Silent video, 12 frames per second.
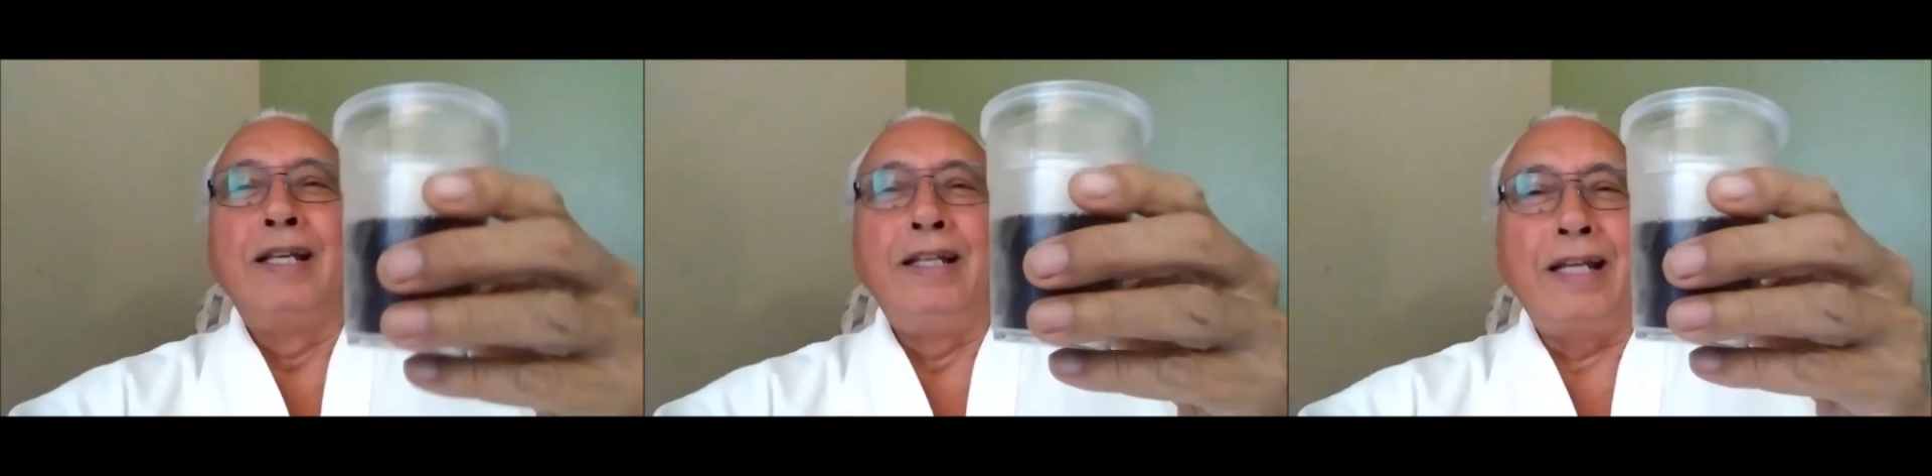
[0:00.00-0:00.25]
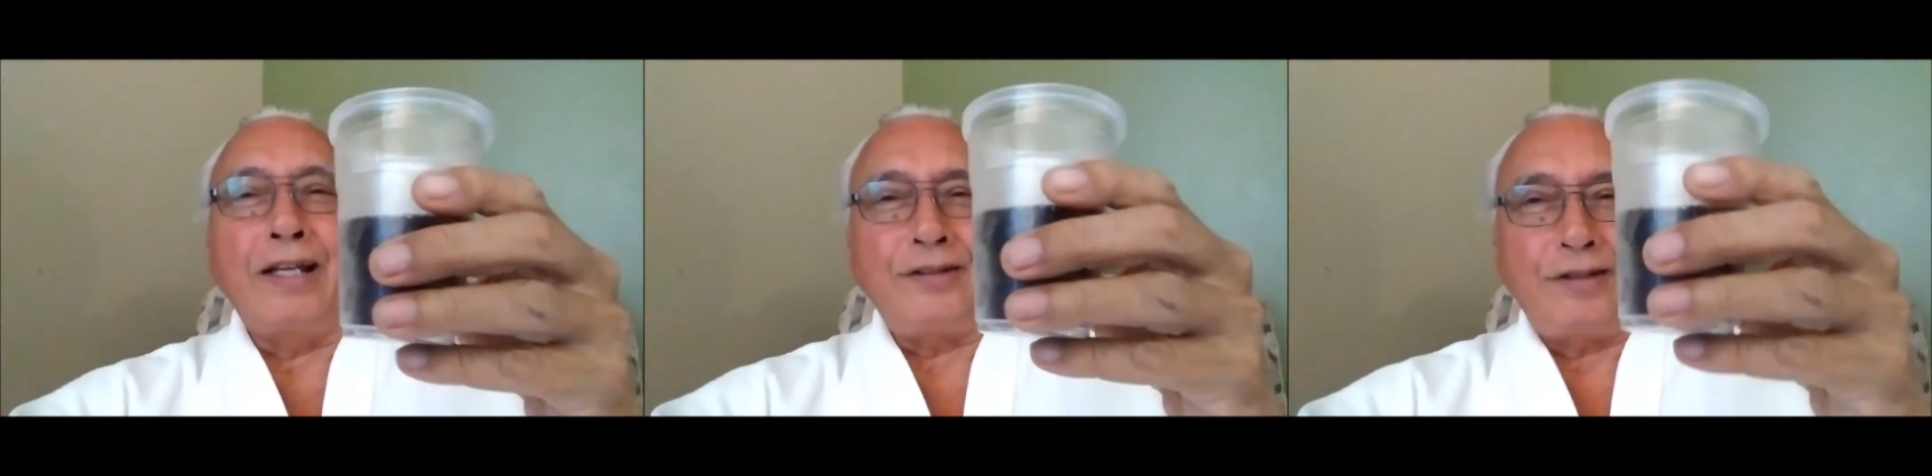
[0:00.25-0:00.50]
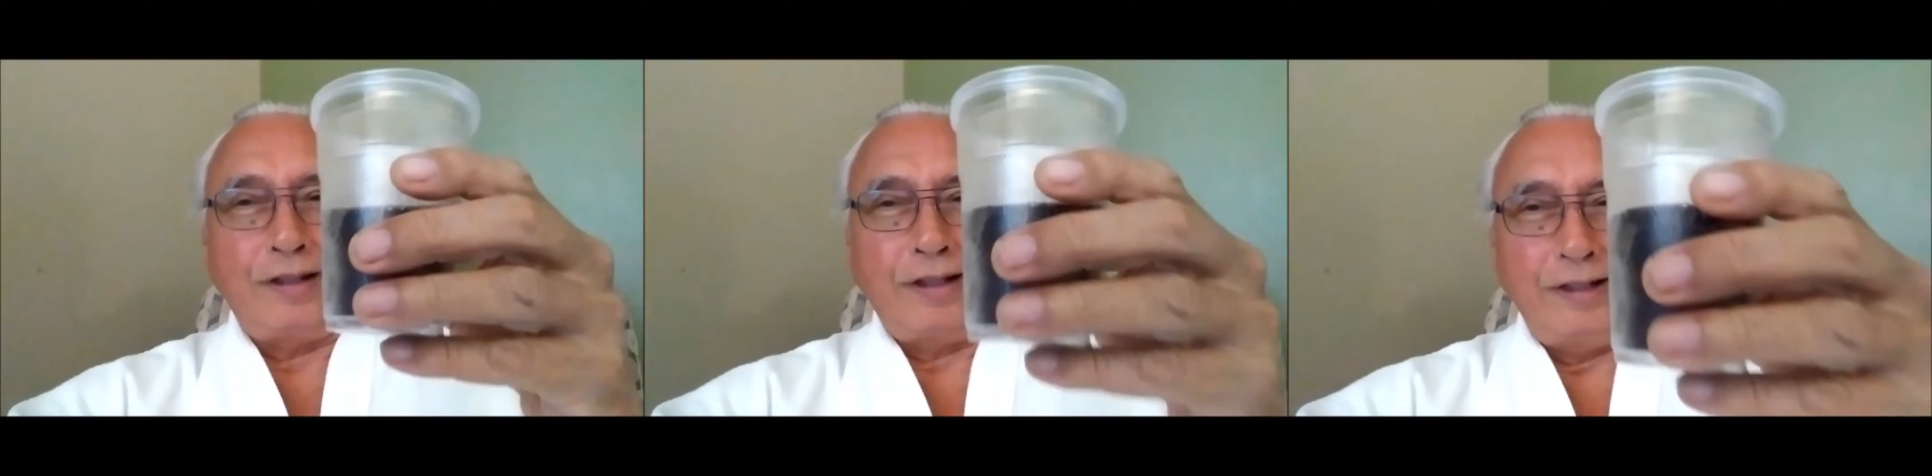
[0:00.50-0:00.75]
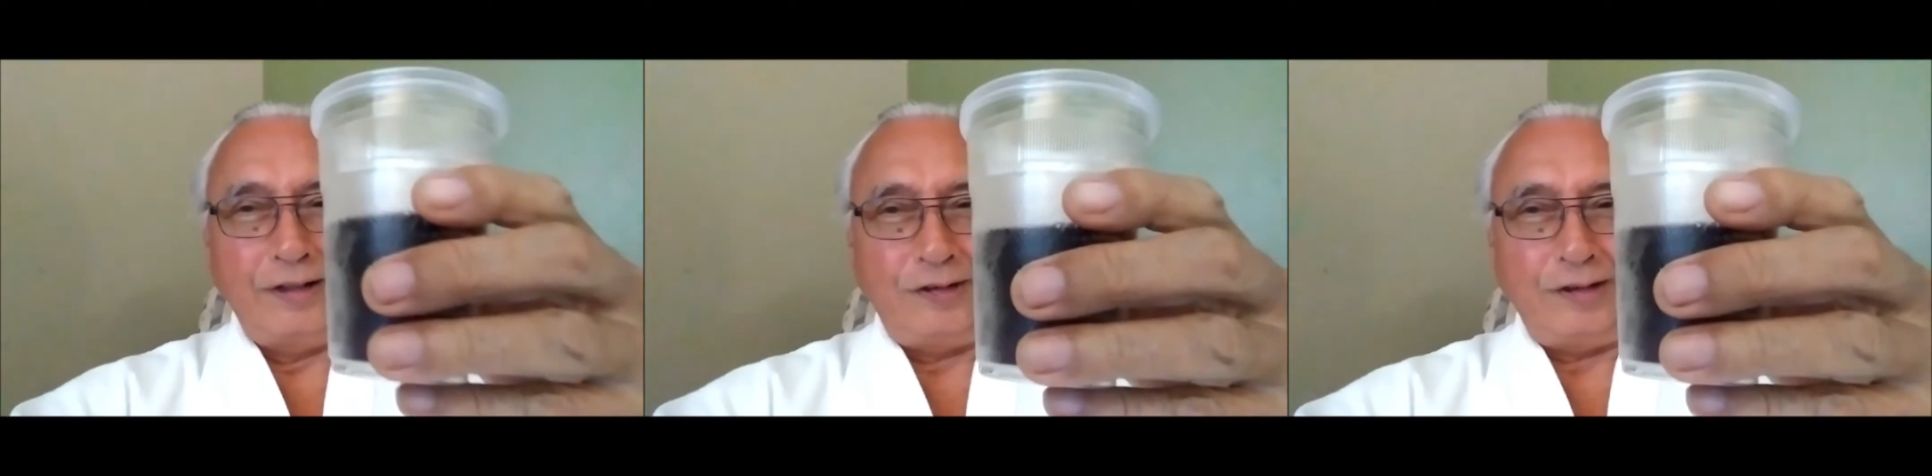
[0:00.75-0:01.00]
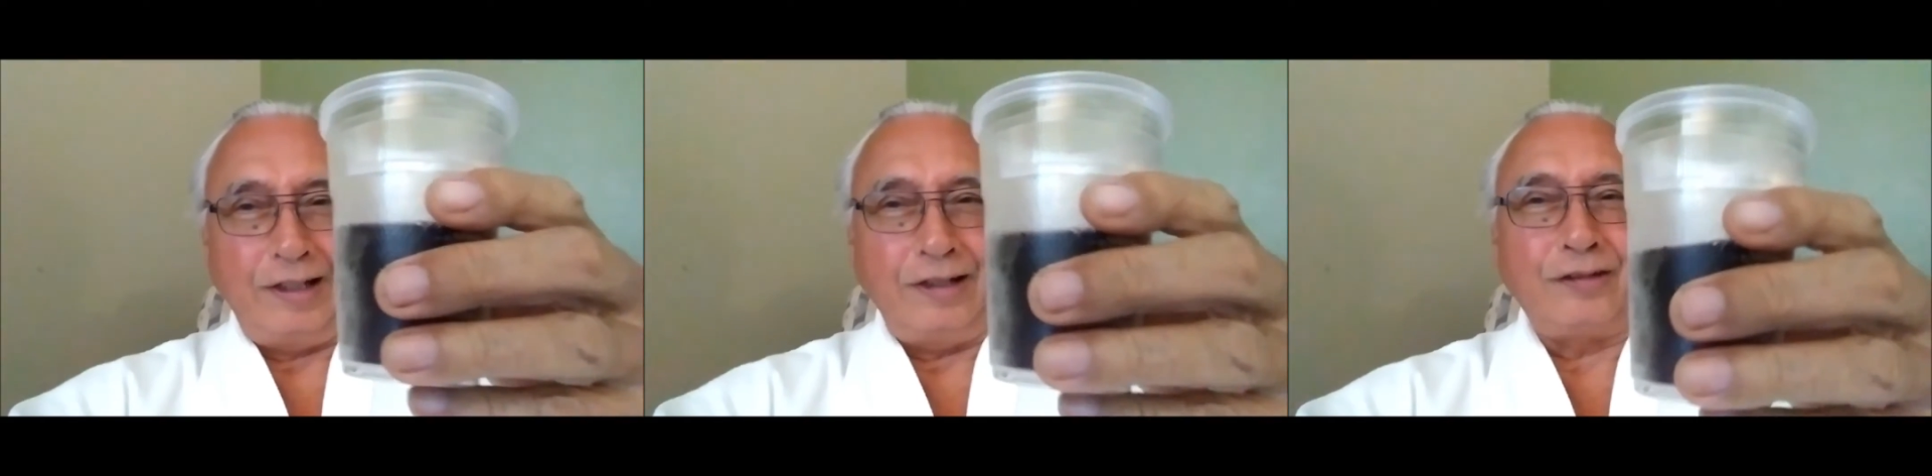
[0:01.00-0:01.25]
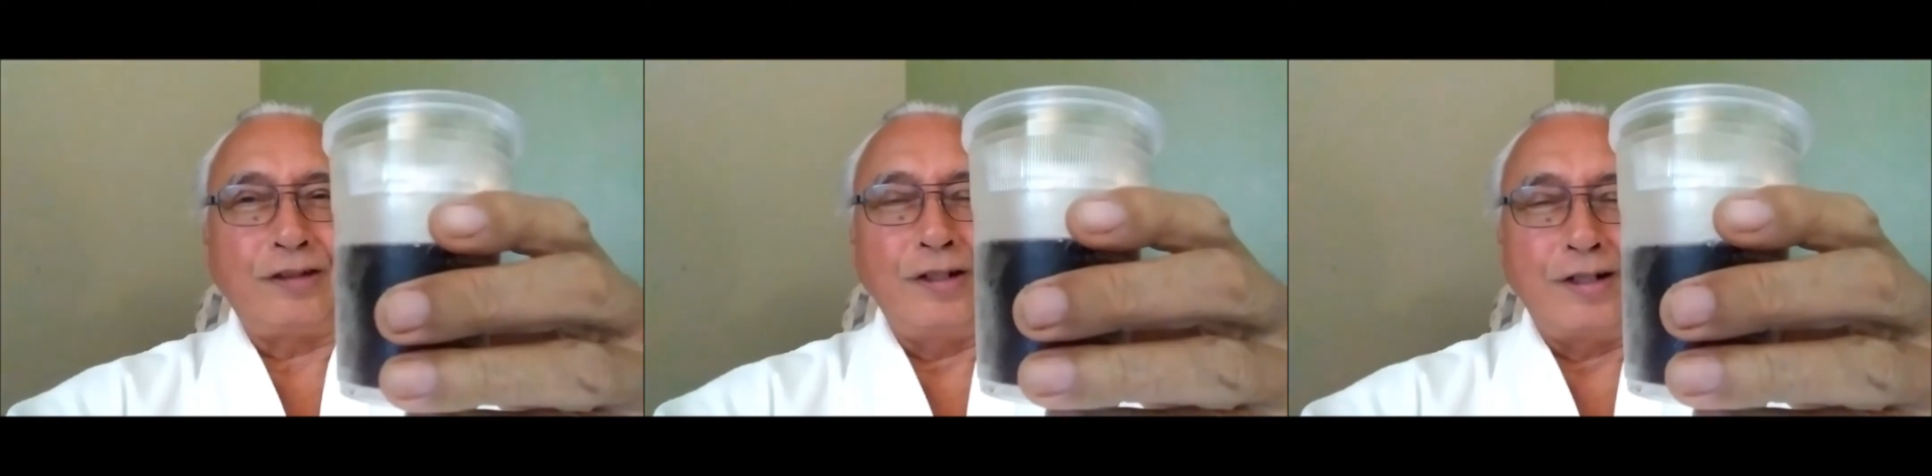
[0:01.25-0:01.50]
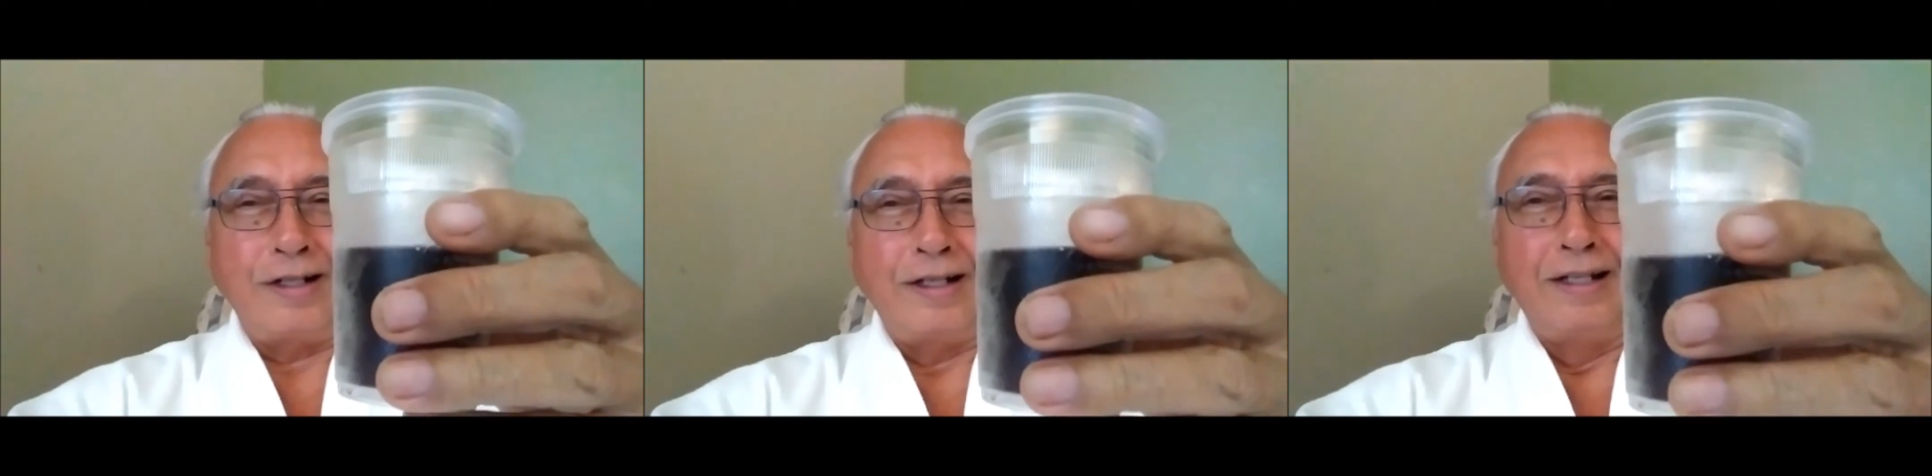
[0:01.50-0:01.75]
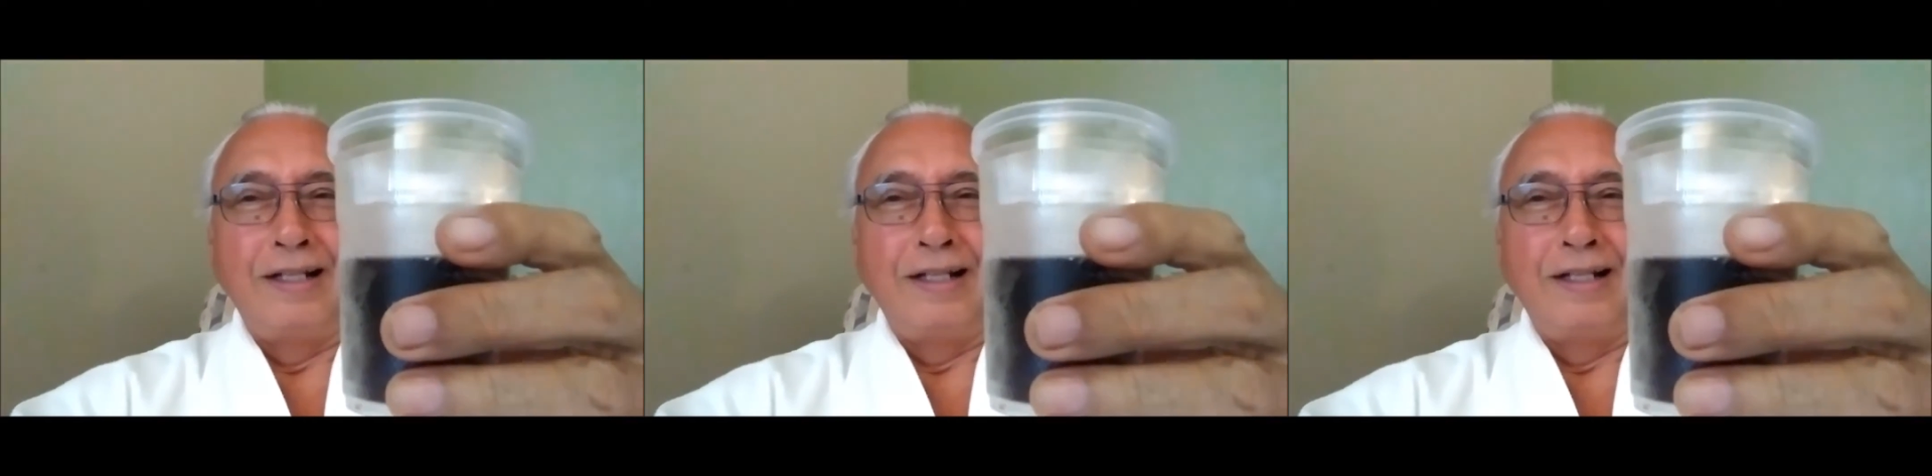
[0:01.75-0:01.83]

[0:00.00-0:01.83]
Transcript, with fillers: Yes, this is good,